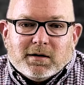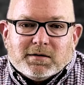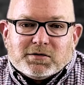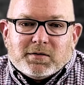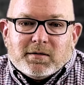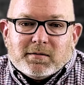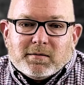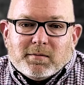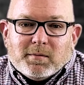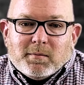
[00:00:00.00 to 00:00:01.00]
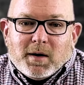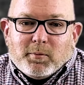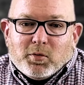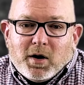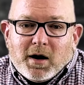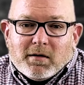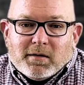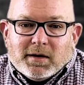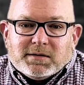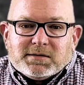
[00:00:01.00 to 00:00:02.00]
And so that my
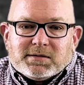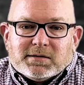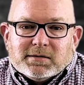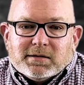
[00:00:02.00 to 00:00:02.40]
prayer is